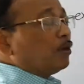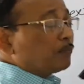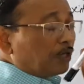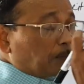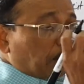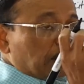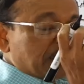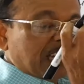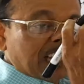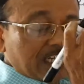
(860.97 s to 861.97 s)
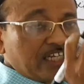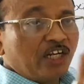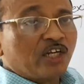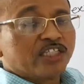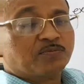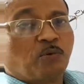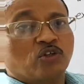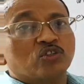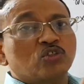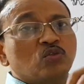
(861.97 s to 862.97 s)
membrane potential in
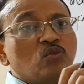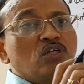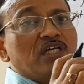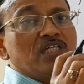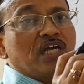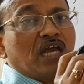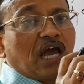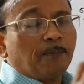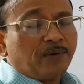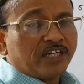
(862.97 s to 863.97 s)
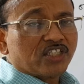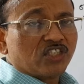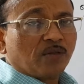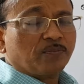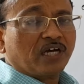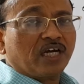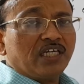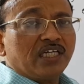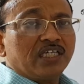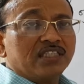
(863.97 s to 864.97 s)
response to application of
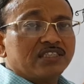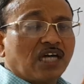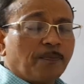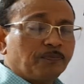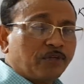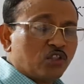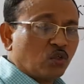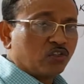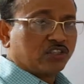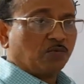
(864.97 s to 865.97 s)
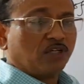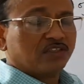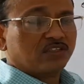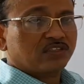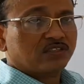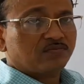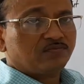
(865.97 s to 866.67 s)
the subthreshold stimulus.